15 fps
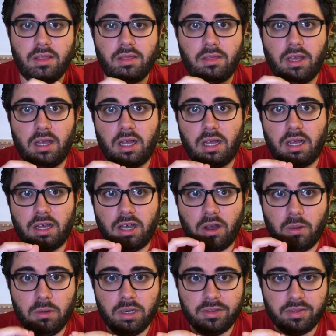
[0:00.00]
The uh,
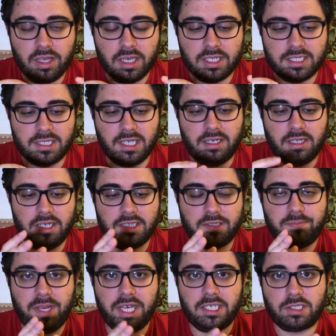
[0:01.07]
only thing is that it's
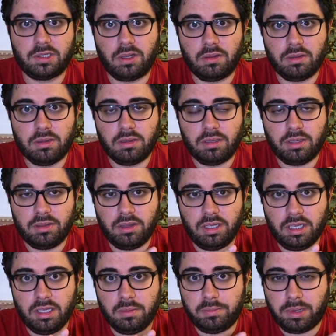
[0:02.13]
based on
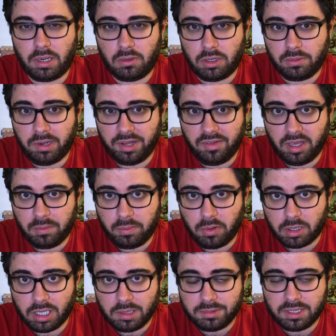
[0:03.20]
the Power by the
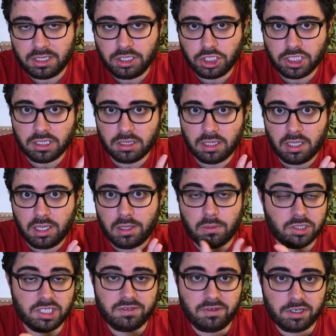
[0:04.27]
Apocalypse engine, which
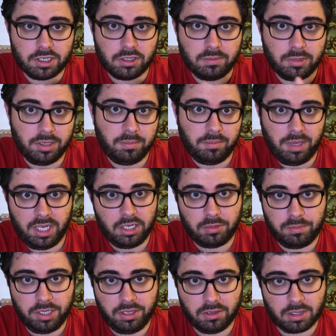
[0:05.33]
is very good, but it may not
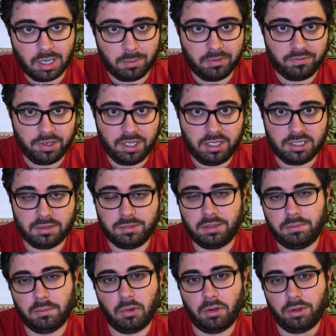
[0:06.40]
be your cup of tea. It's a bit
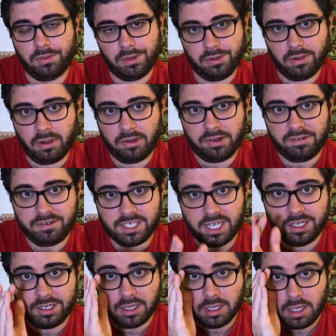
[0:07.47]
more on the narrative
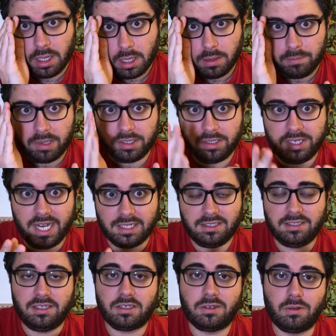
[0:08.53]
side. But that's
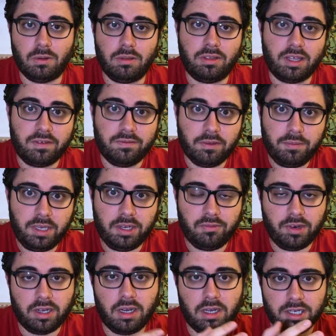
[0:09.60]
the cool thing for me
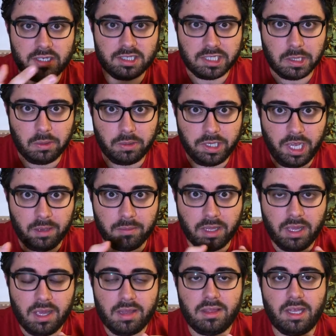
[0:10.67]
regarding a solo game,
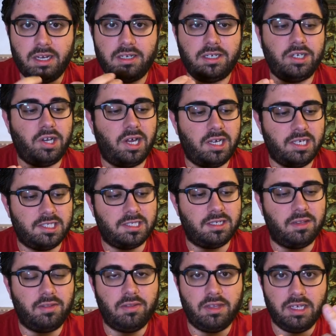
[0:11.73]
that it ties
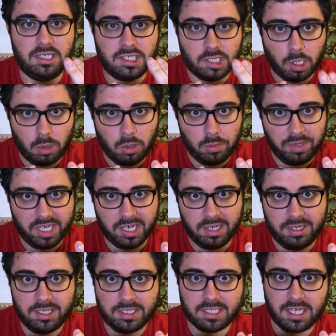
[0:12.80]
the solo
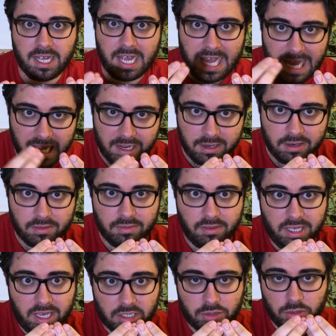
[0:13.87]
mechanics and the
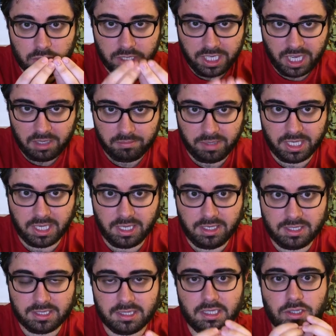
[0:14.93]
actual game
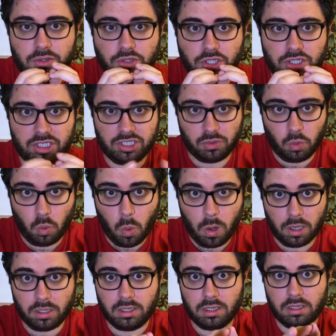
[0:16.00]
mechanics into just
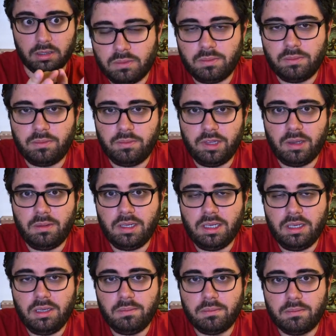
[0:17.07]
one. The
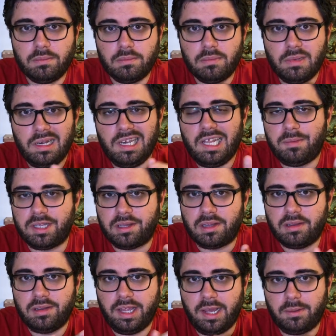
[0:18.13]
only
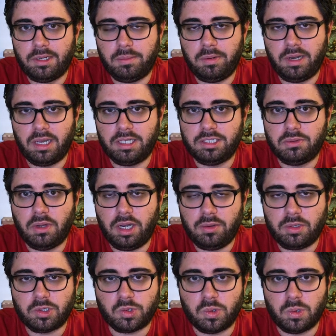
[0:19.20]
limit that I would apply to my
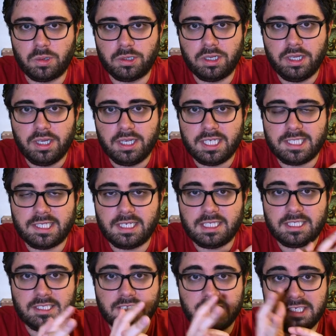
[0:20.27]
Ironsworn is that
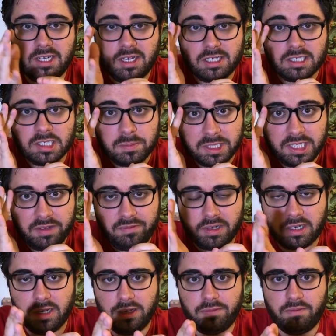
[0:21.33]
it's designed
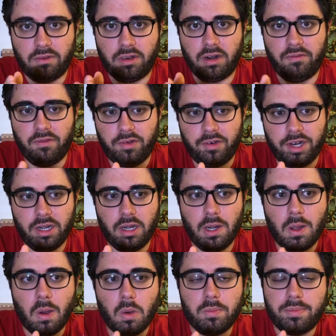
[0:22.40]
specifically for a very
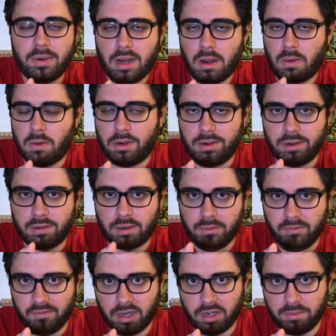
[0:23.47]
low power
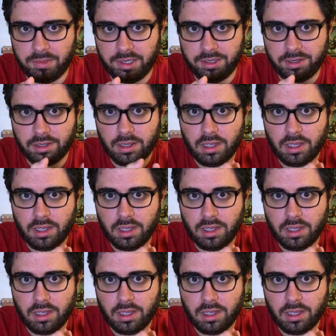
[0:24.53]
environment.